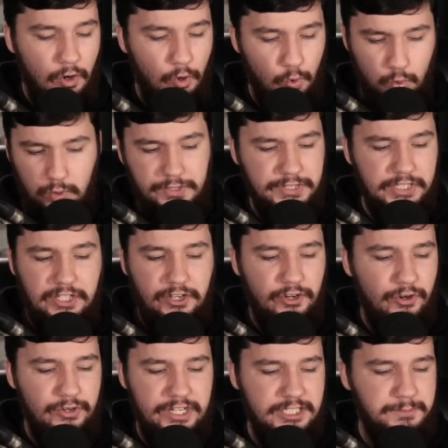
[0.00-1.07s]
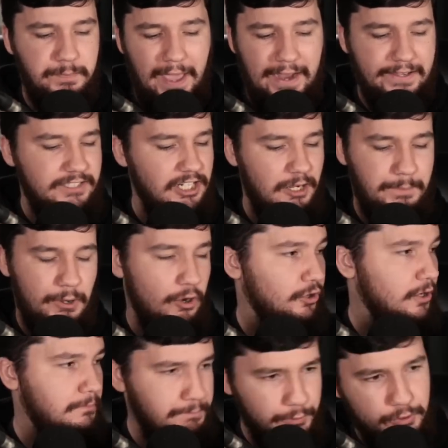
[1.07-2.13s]
All of the code is backed up on
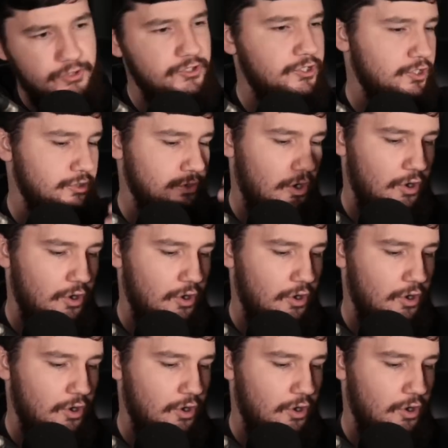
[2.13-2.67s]
Ubuntu,